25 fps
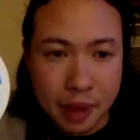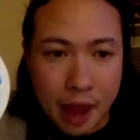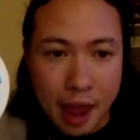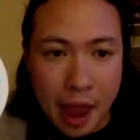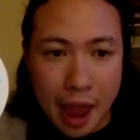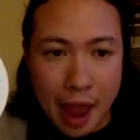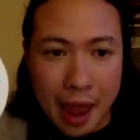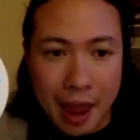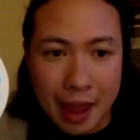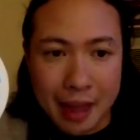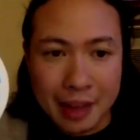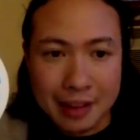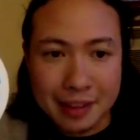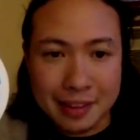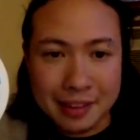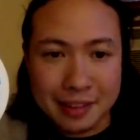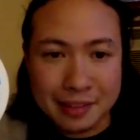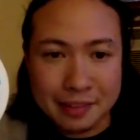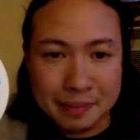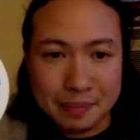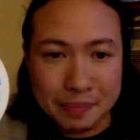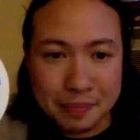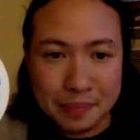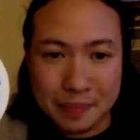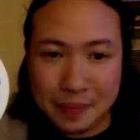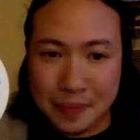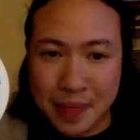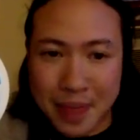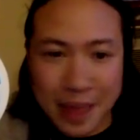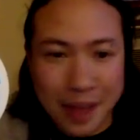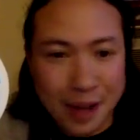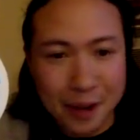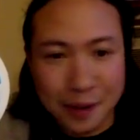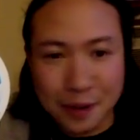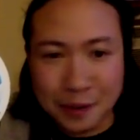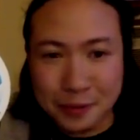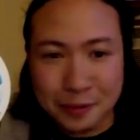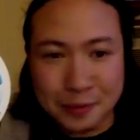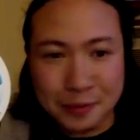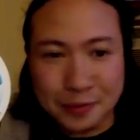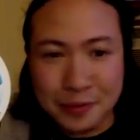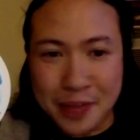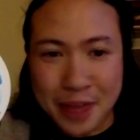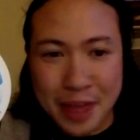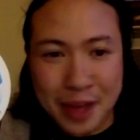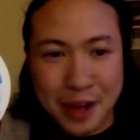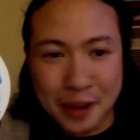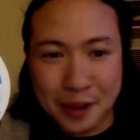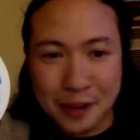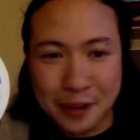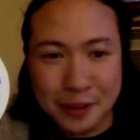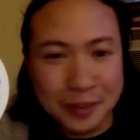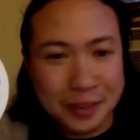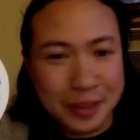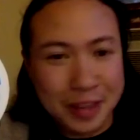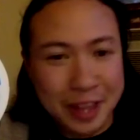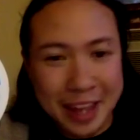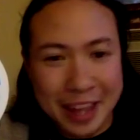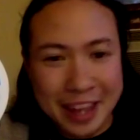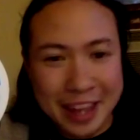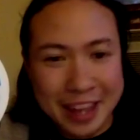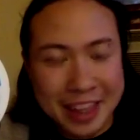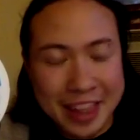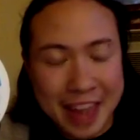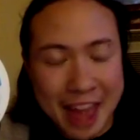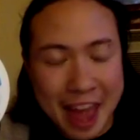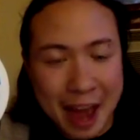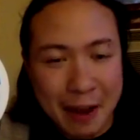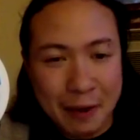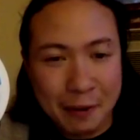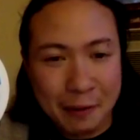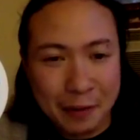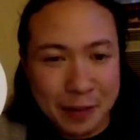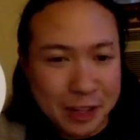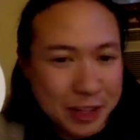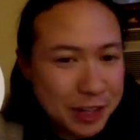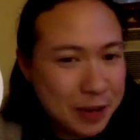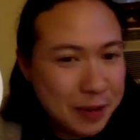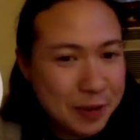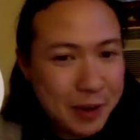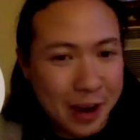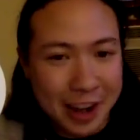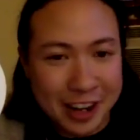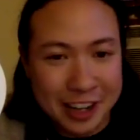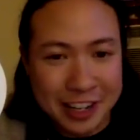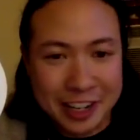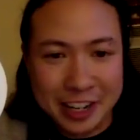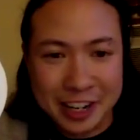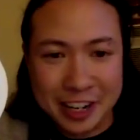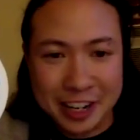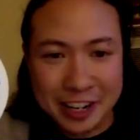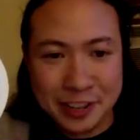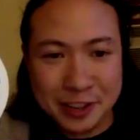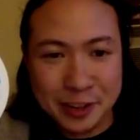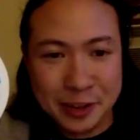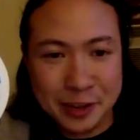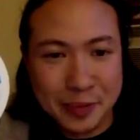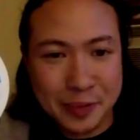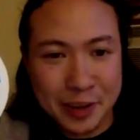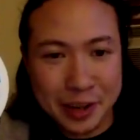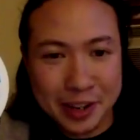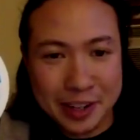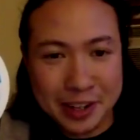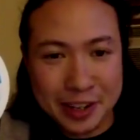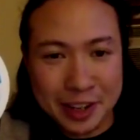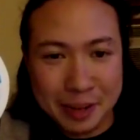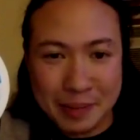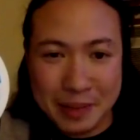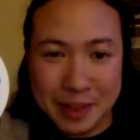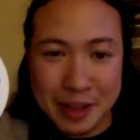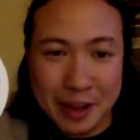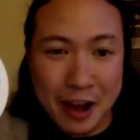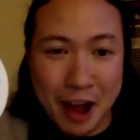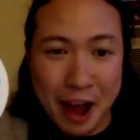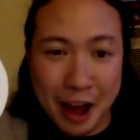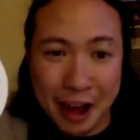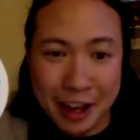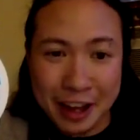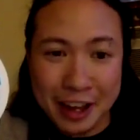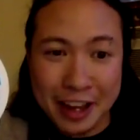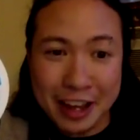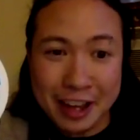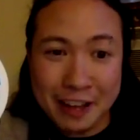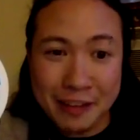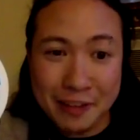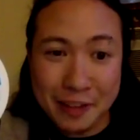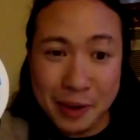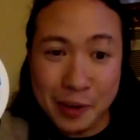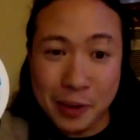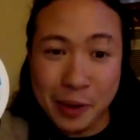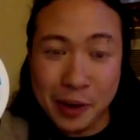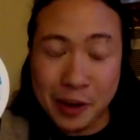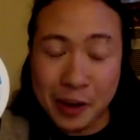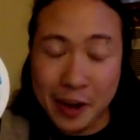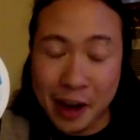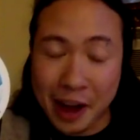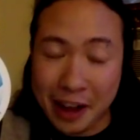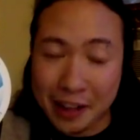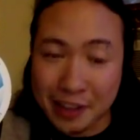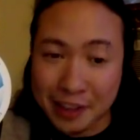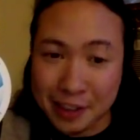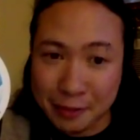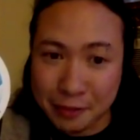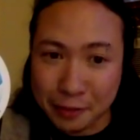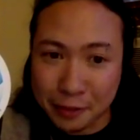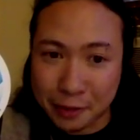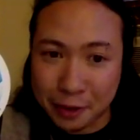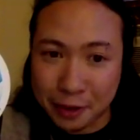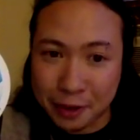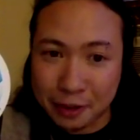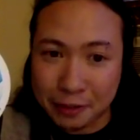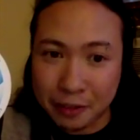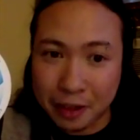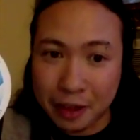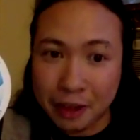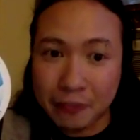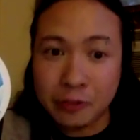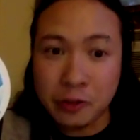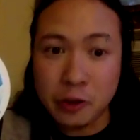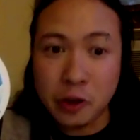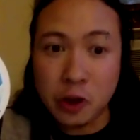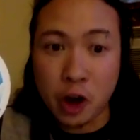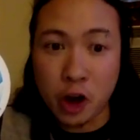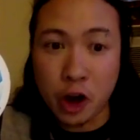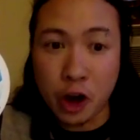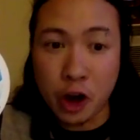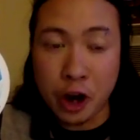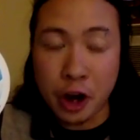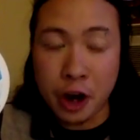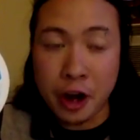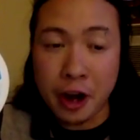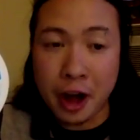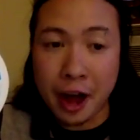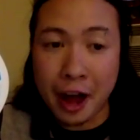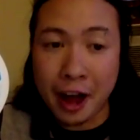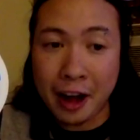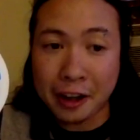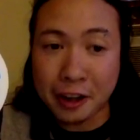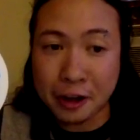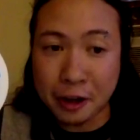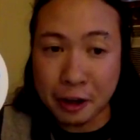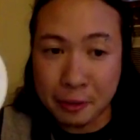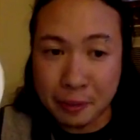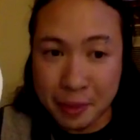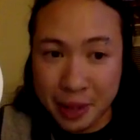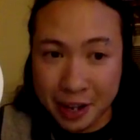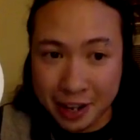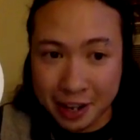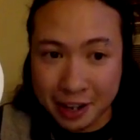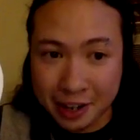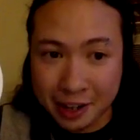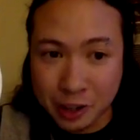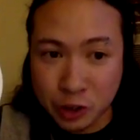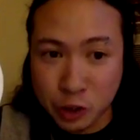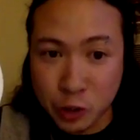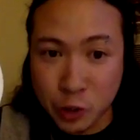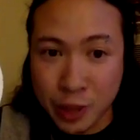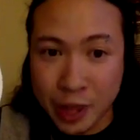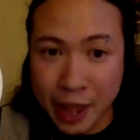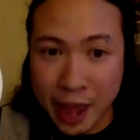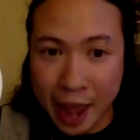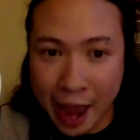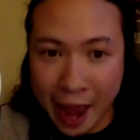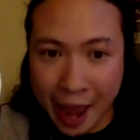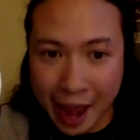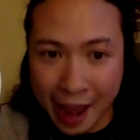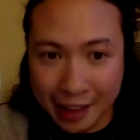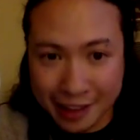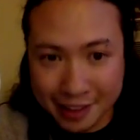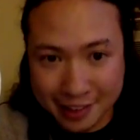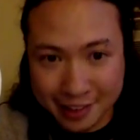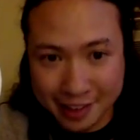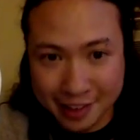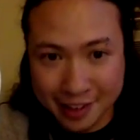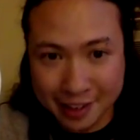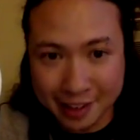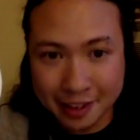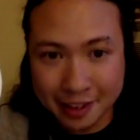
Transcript: And they don't like that wishy-washiness too much. I mean, they're not going to give you what you're asking for if you're not committed to the ask.